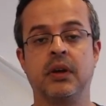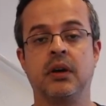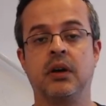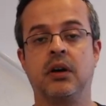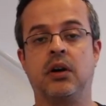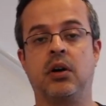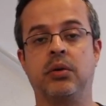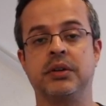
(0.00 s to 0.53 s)

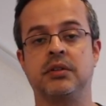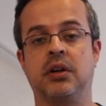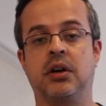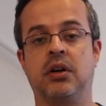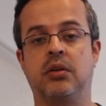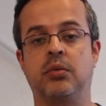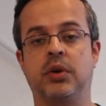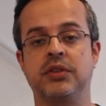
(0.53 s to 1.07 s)
Conway's
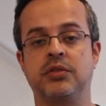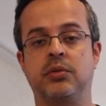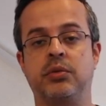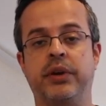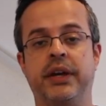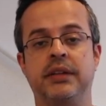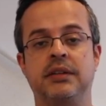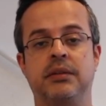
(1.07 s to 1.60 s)
Law was
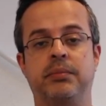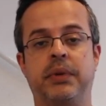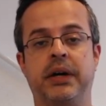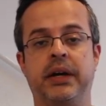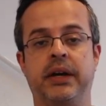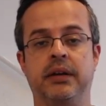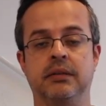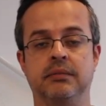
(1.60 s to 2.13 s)
created
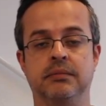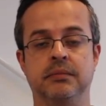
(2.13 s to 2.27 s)
by